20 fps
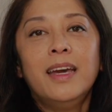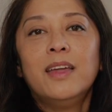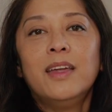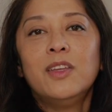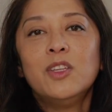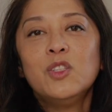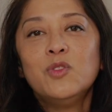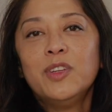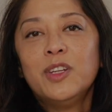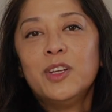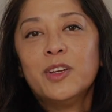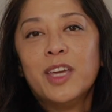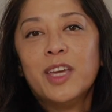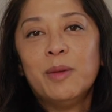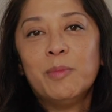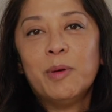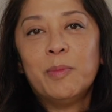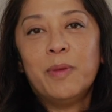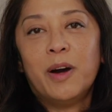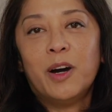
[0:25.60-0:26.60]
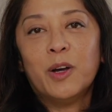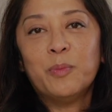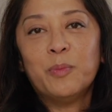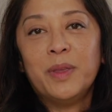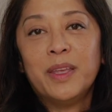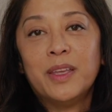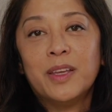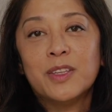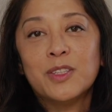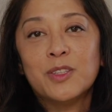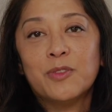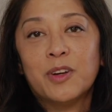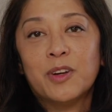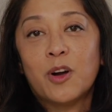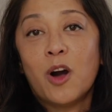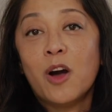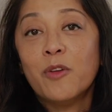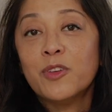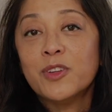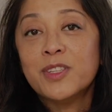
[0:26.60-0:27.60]
This video came about because of a
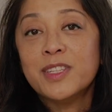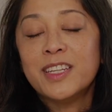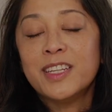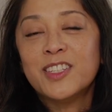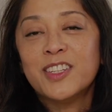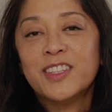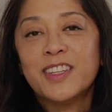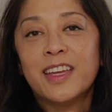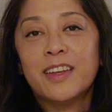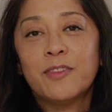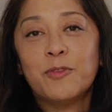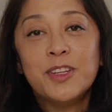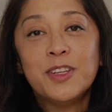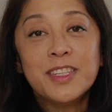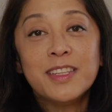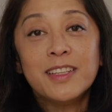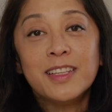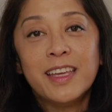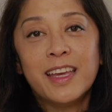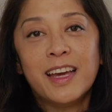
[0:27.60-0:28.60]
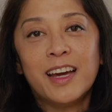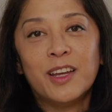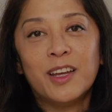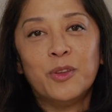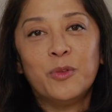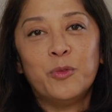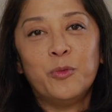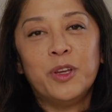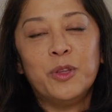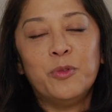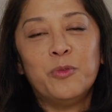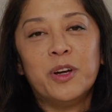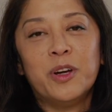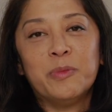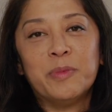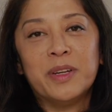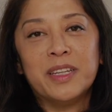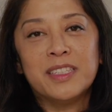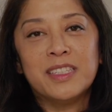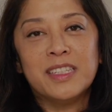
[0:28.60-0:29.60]
conversation I recently had with one
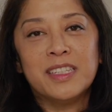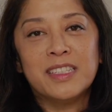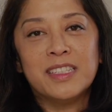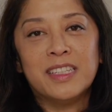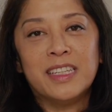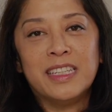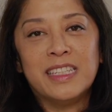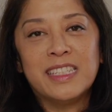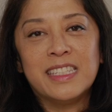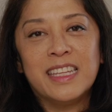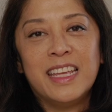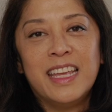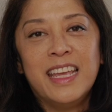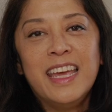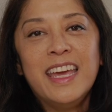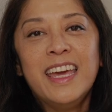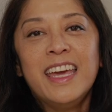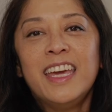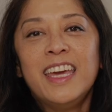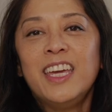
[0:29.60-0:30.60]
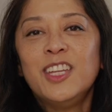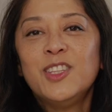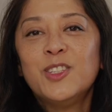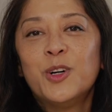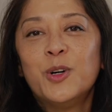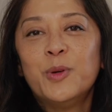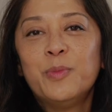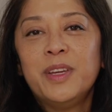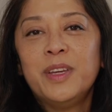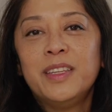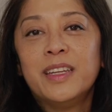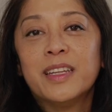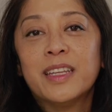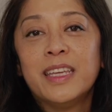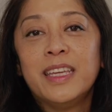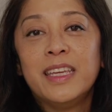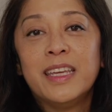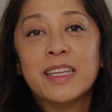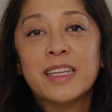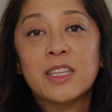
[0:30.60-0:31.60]
of my assistants. He told me that
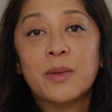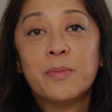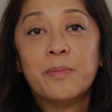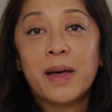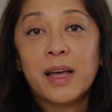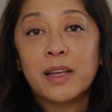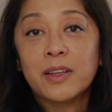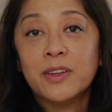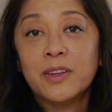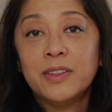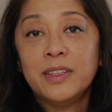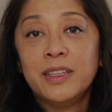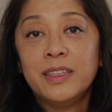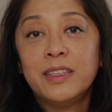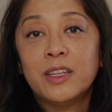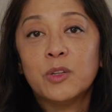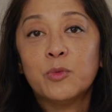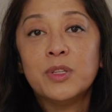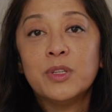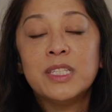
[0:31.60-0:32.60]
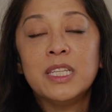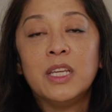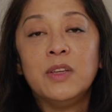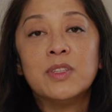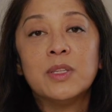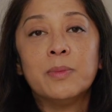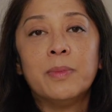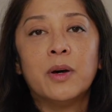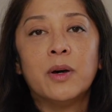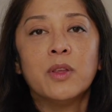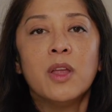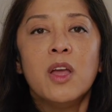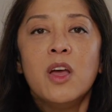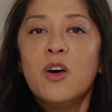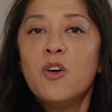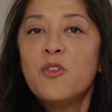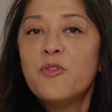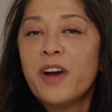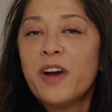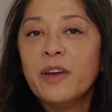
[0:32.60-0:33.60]
he has a balcony that receives about
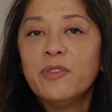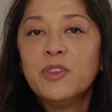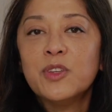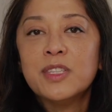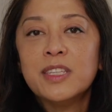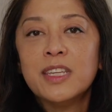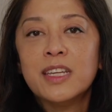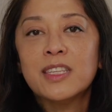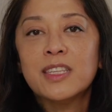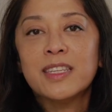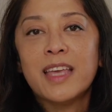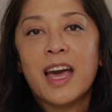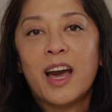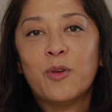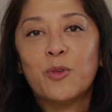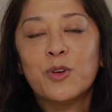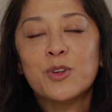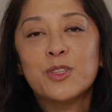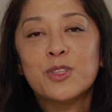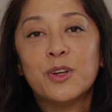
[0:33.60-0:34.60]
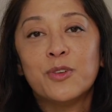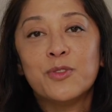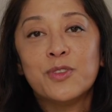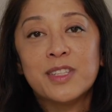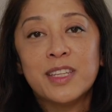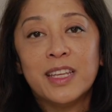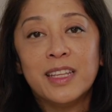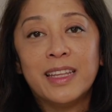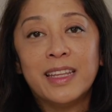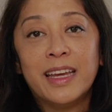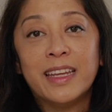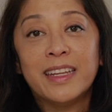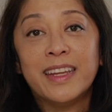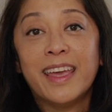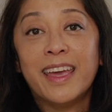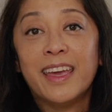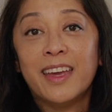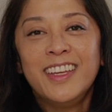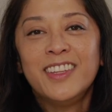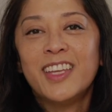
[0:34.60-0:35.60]
5 to 6 hours of sunlight.
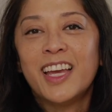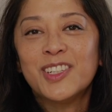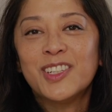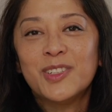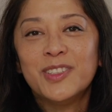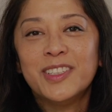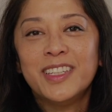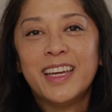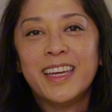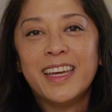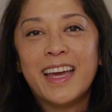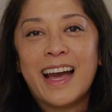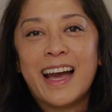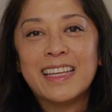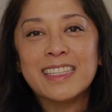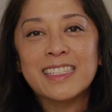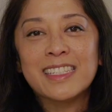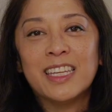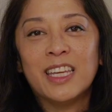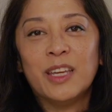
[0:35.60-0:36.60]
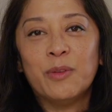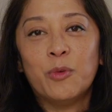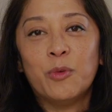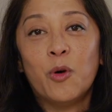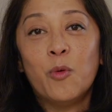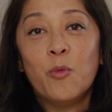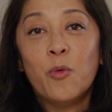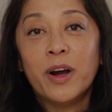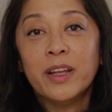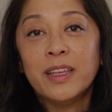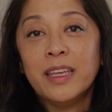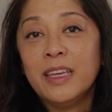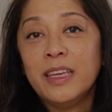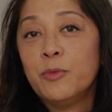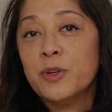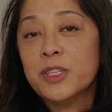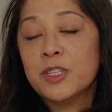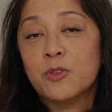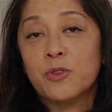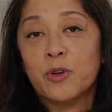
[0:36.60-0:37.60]
Naturally, I asked him what he
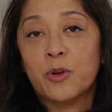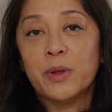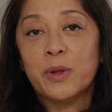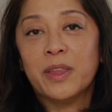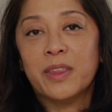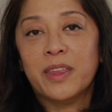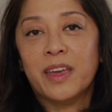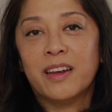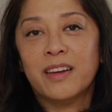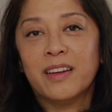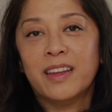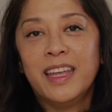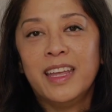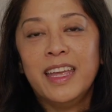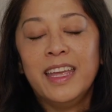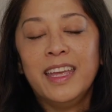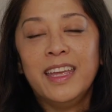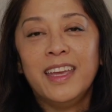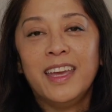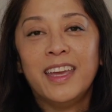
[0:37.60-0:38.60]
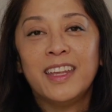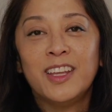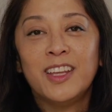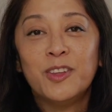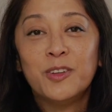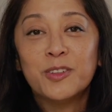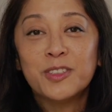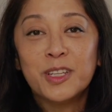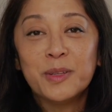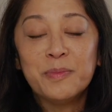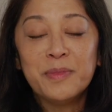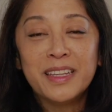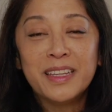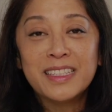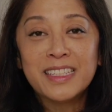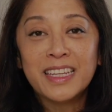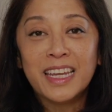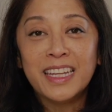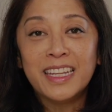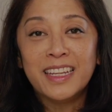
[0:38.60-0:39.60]
was growing there. And he looked at me and
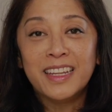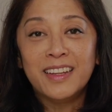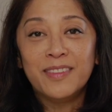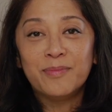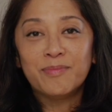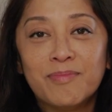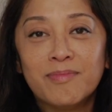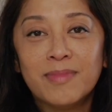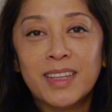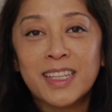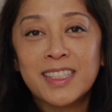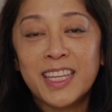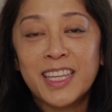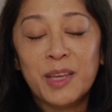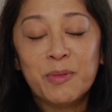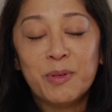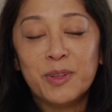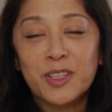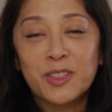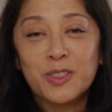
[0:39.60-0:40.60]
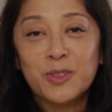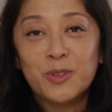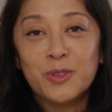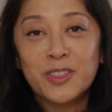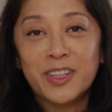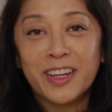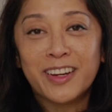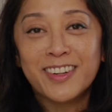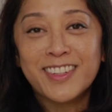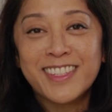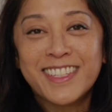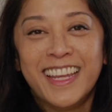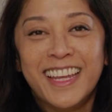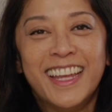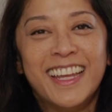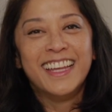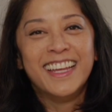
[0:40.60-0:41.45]
said, "A table and 2 chairs."